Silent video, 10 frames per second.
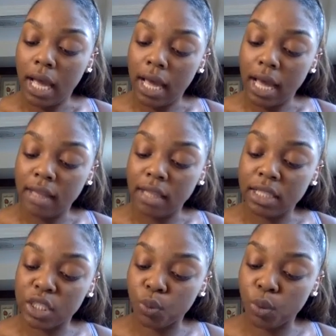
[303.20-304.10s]
And then
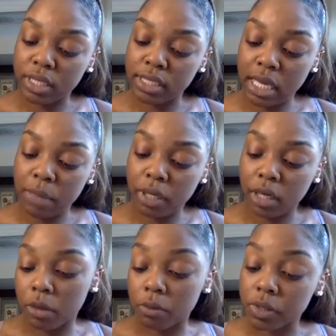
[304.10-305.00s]
this is where the statement
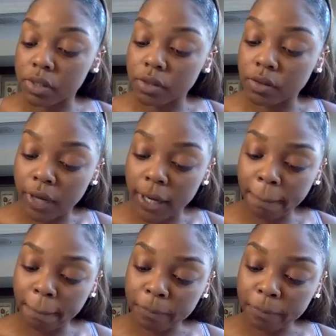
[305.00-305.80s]
comes, right?